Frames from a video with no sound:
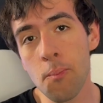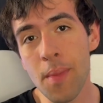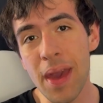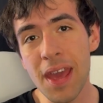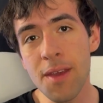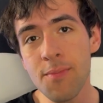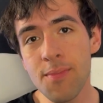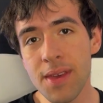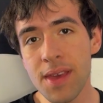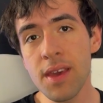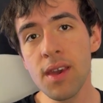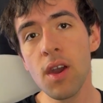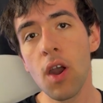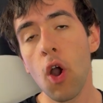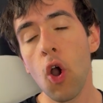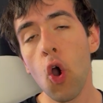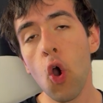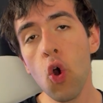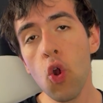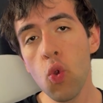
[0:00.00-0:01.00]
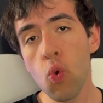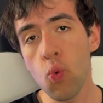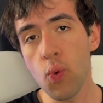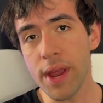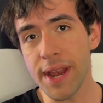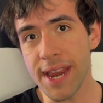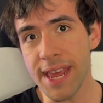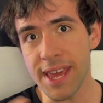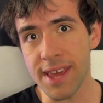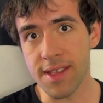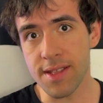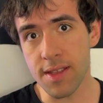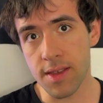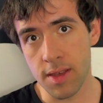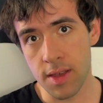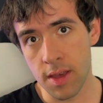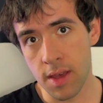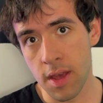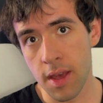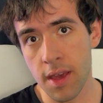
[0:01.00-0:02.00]
may be all we need
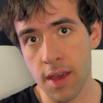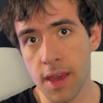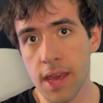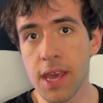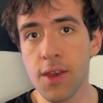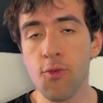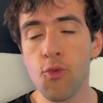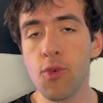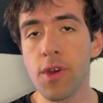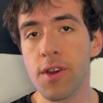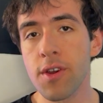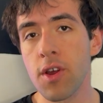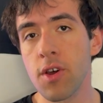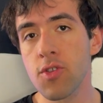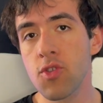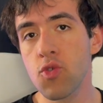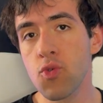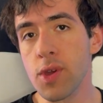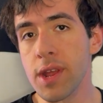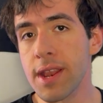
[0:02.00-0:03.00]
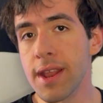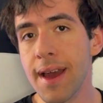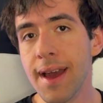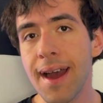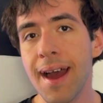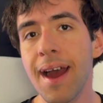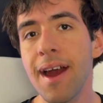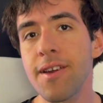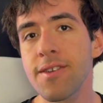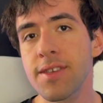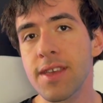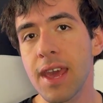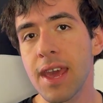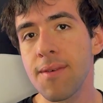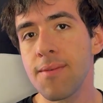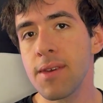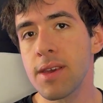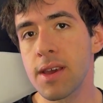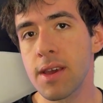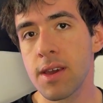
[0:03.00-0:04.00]
if we are not doing hard
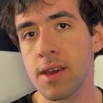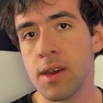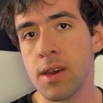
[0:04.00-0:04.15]
gaming